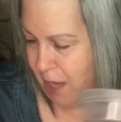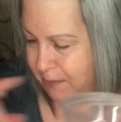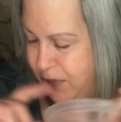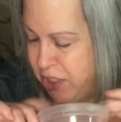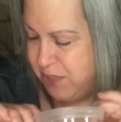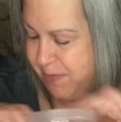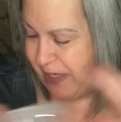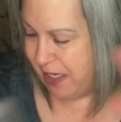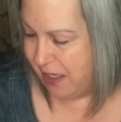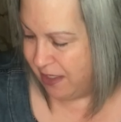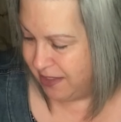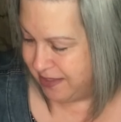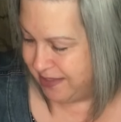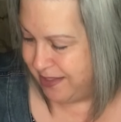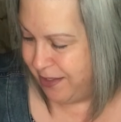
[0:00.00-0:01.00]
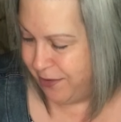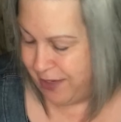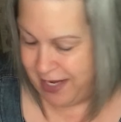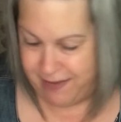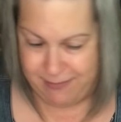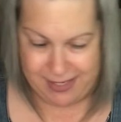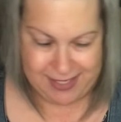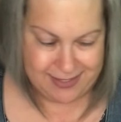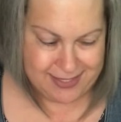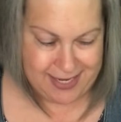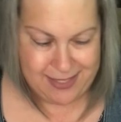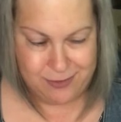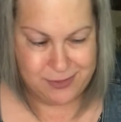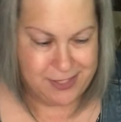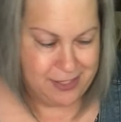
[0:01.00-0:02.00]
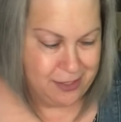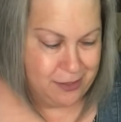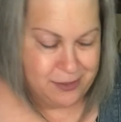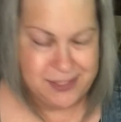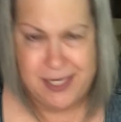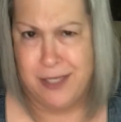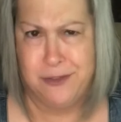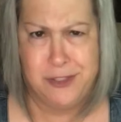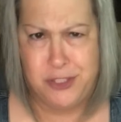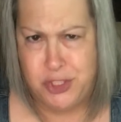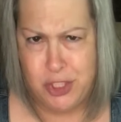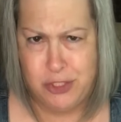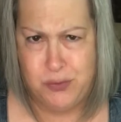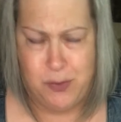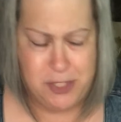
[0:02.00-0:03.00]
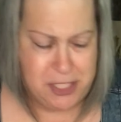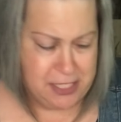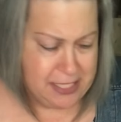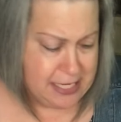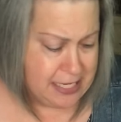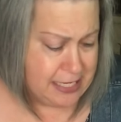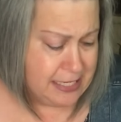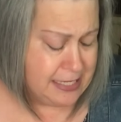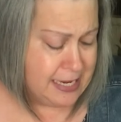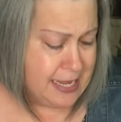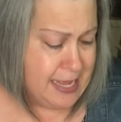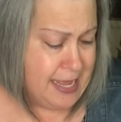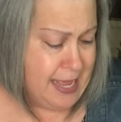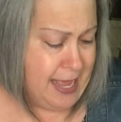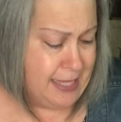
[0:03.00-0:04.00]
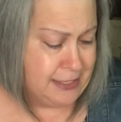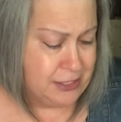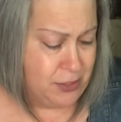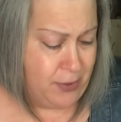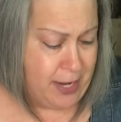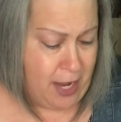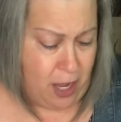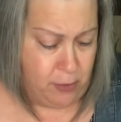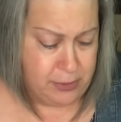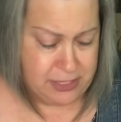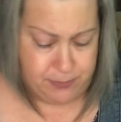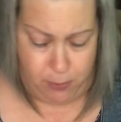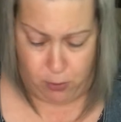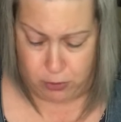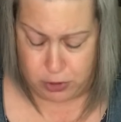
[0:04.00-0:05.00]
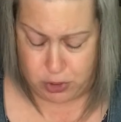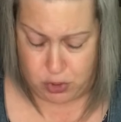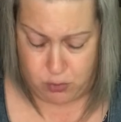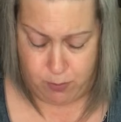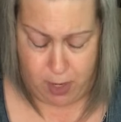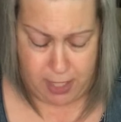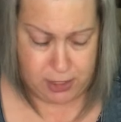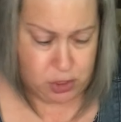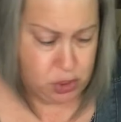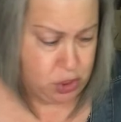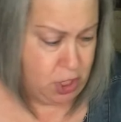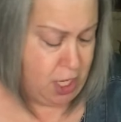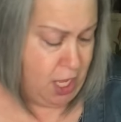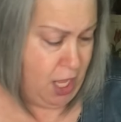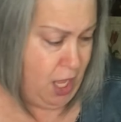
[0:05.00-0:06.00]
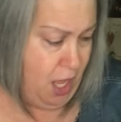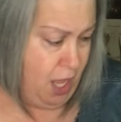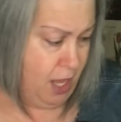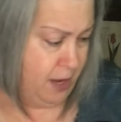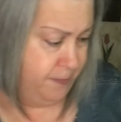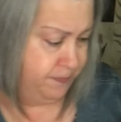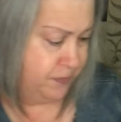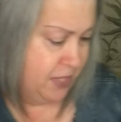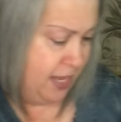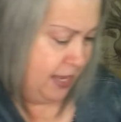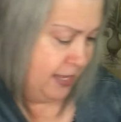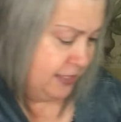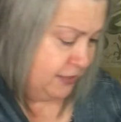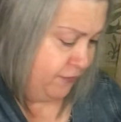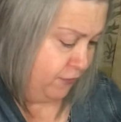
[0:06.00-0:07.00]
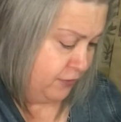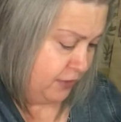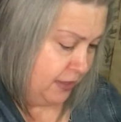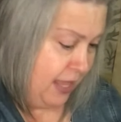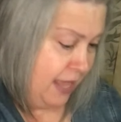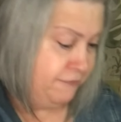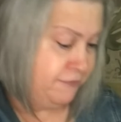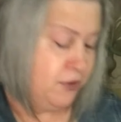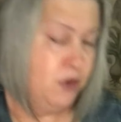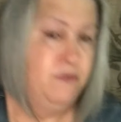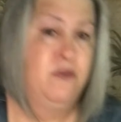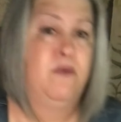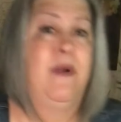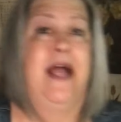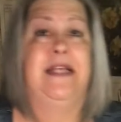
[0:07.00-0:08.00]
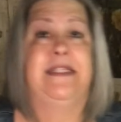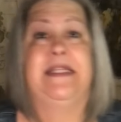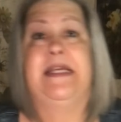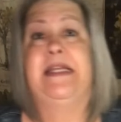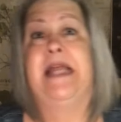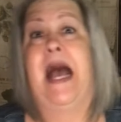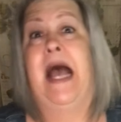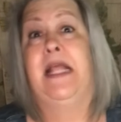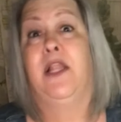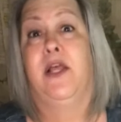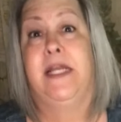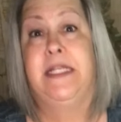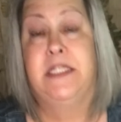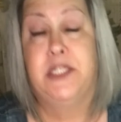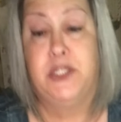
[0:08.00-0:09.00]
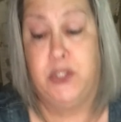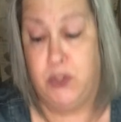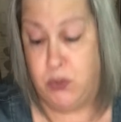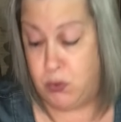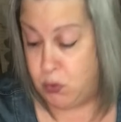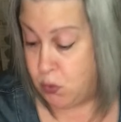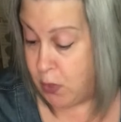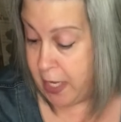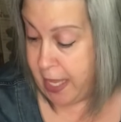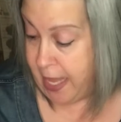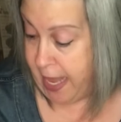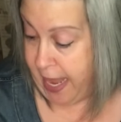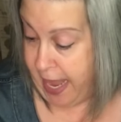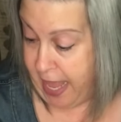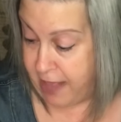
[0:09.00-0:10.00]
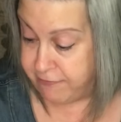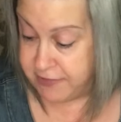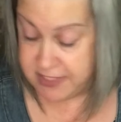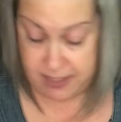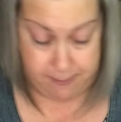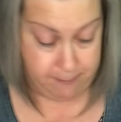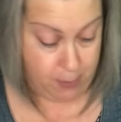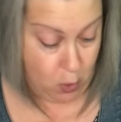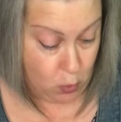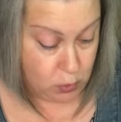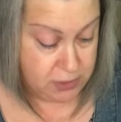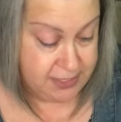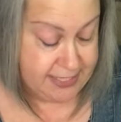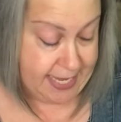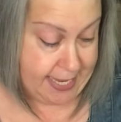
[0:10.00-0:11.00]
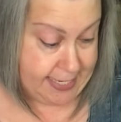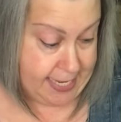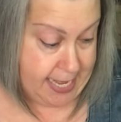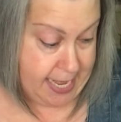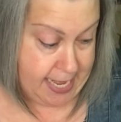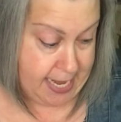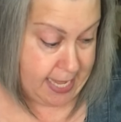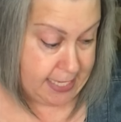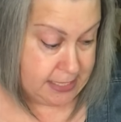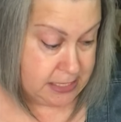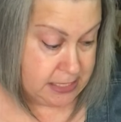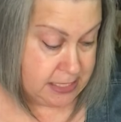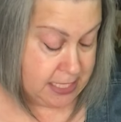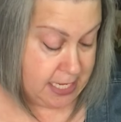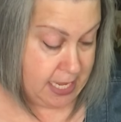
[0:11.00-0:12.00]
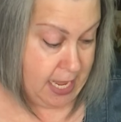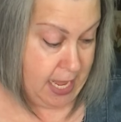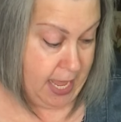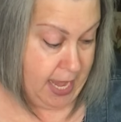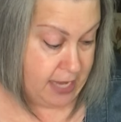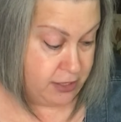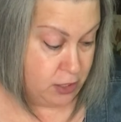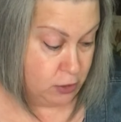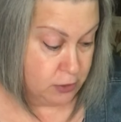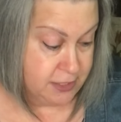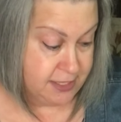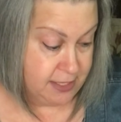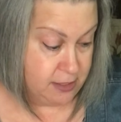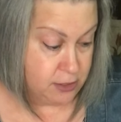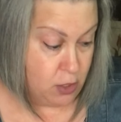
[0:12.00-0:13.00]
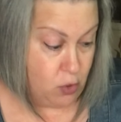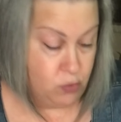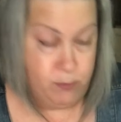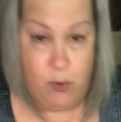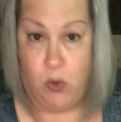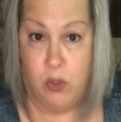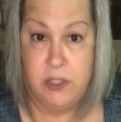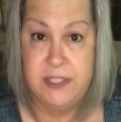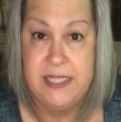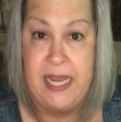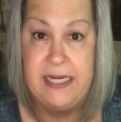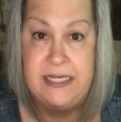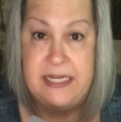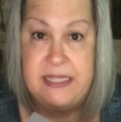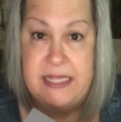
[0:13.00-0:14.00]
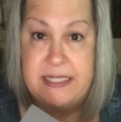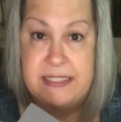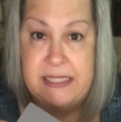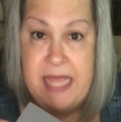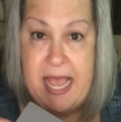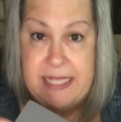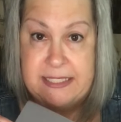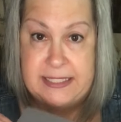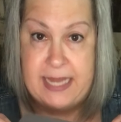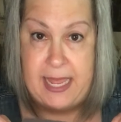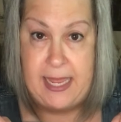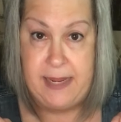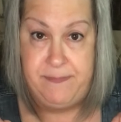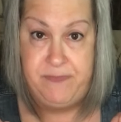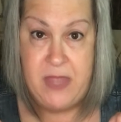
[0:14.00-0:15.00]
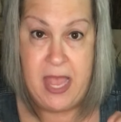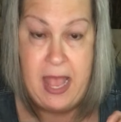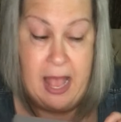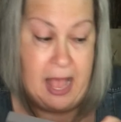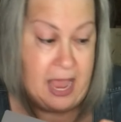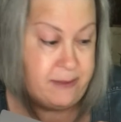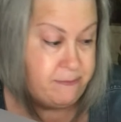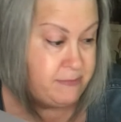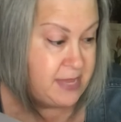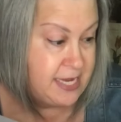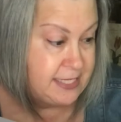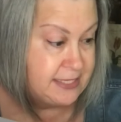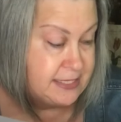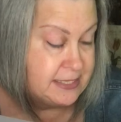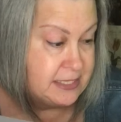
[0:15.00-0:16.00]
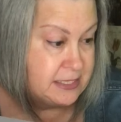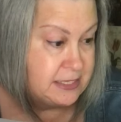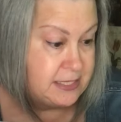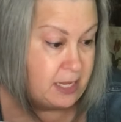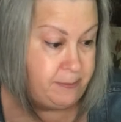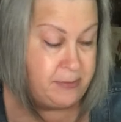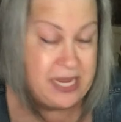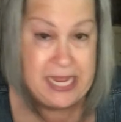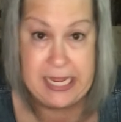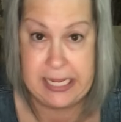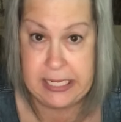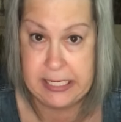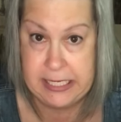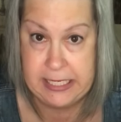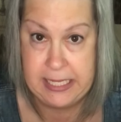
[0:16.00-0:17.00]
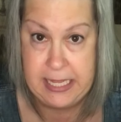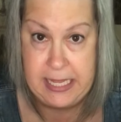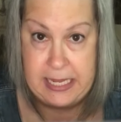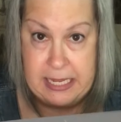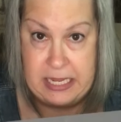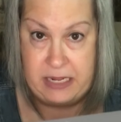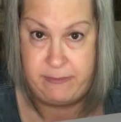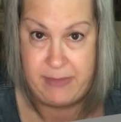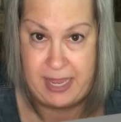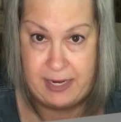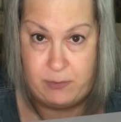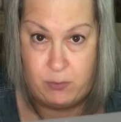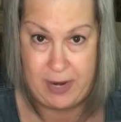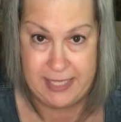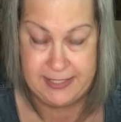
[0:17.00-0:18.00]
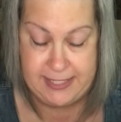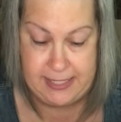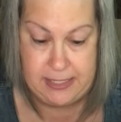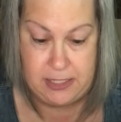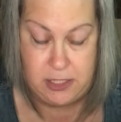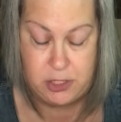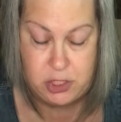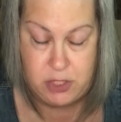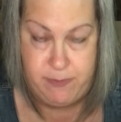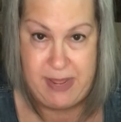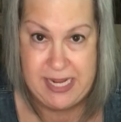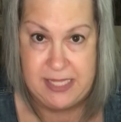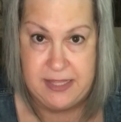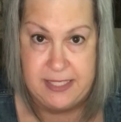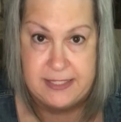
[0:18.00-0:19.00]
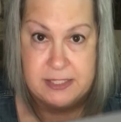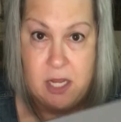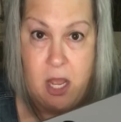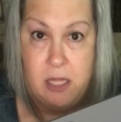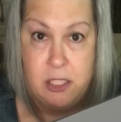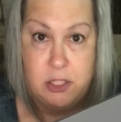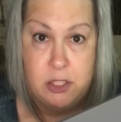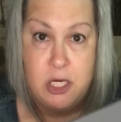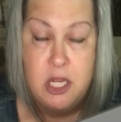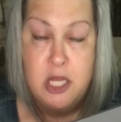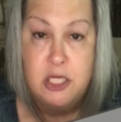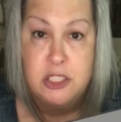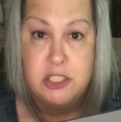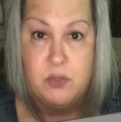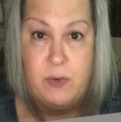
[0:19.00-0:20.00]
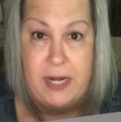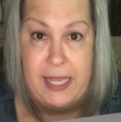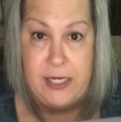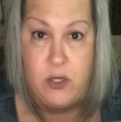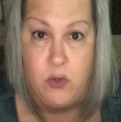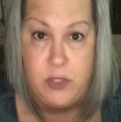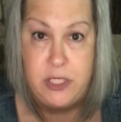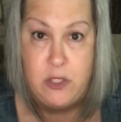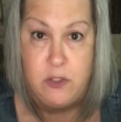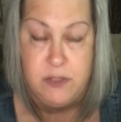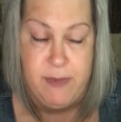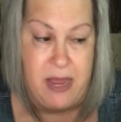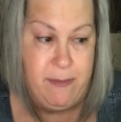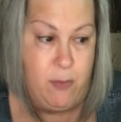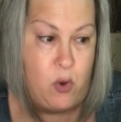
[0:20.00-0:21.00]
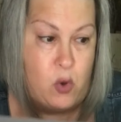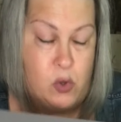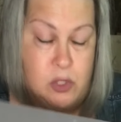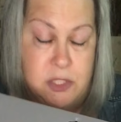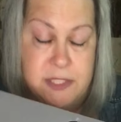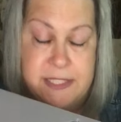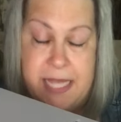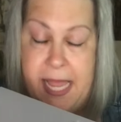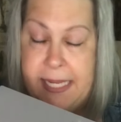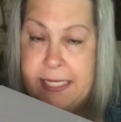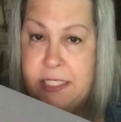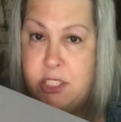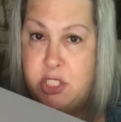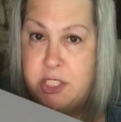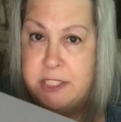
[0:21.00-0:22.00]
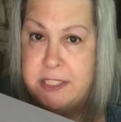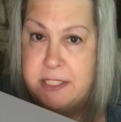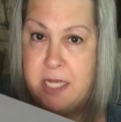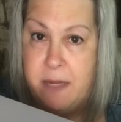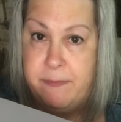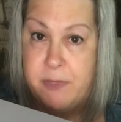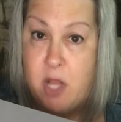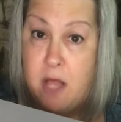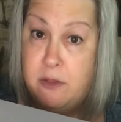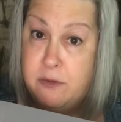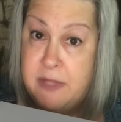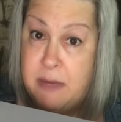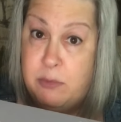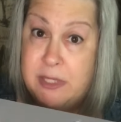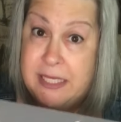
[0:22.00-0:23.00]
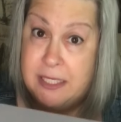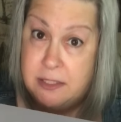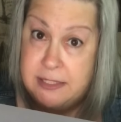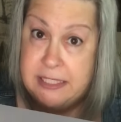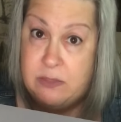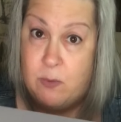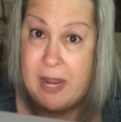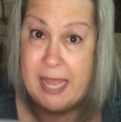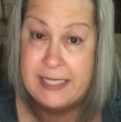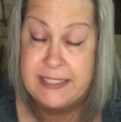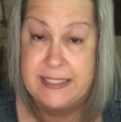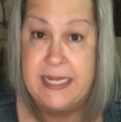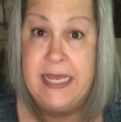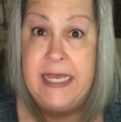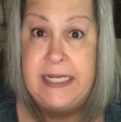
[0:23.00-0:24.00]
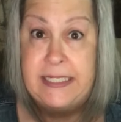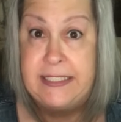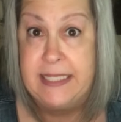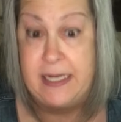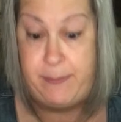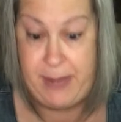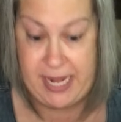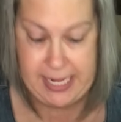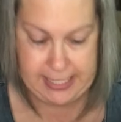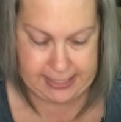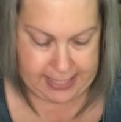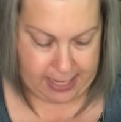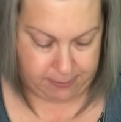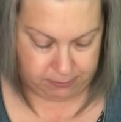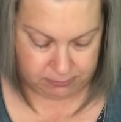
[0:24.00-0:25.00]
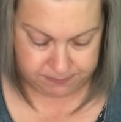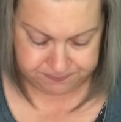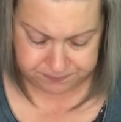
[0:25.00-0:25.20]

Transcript: Just because, you know, I have my containers here, it's hard to judge what you need, and so I always pour too much. For the leftover resin, I like to have some molds on hand, and they're silicone molds. I did this last time. I mixed some ink in my resin to make it this color, so when I go to use my molds, I can just color them with gilding wax instead of painting them.